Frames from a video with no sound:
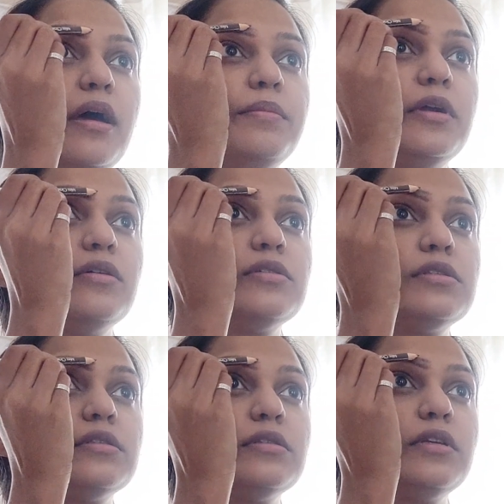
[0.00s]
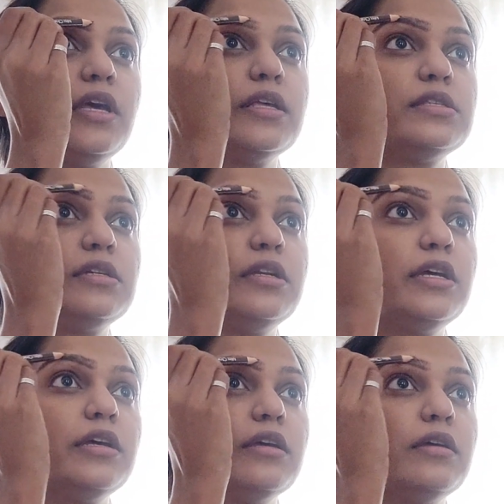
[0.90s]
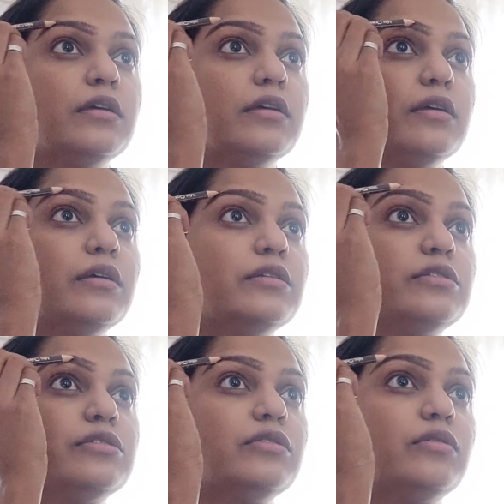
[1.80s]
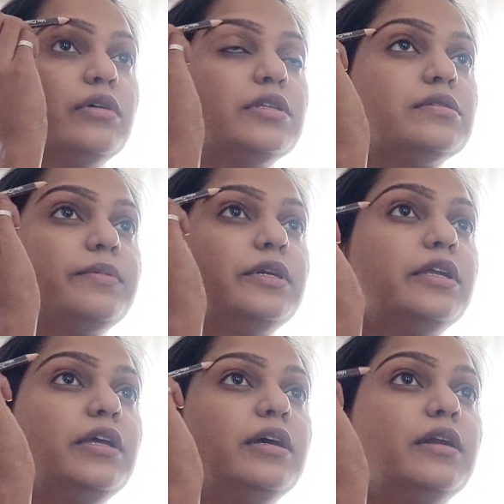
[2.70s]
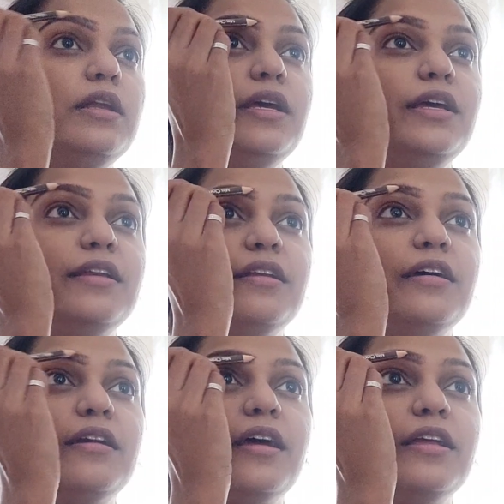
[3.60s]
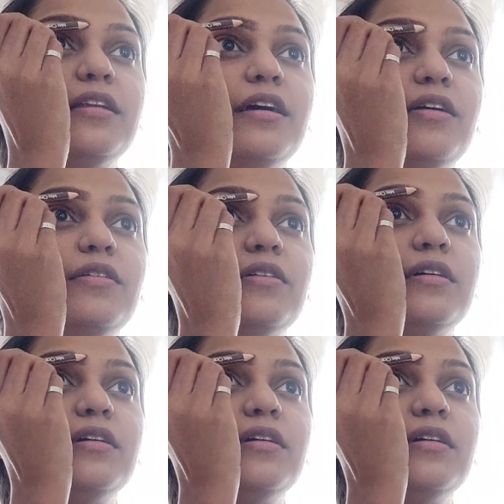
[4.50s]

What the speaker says: eyebrows yesterday, so it's pretty clean right now.